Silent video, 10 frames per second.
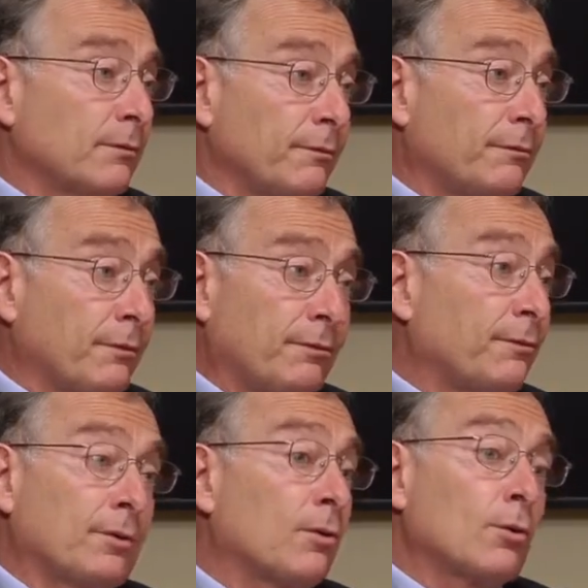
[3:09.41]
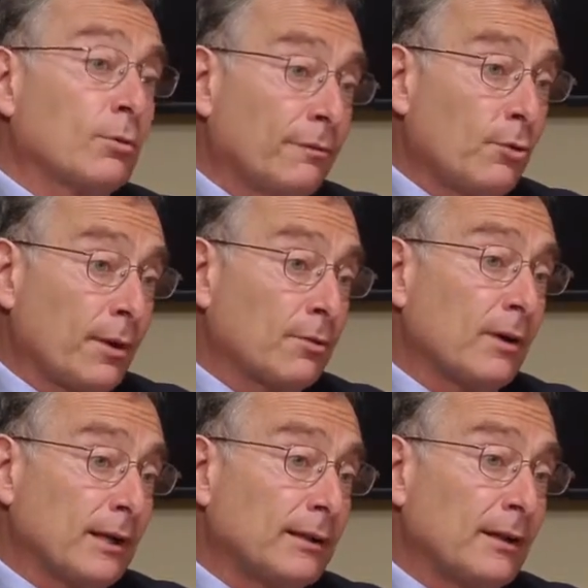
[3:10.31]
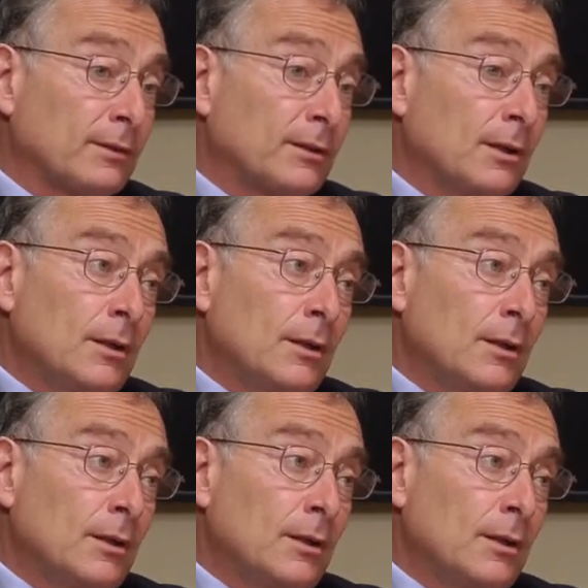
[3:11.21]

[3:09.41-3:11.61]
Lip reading: third or fourth grade level.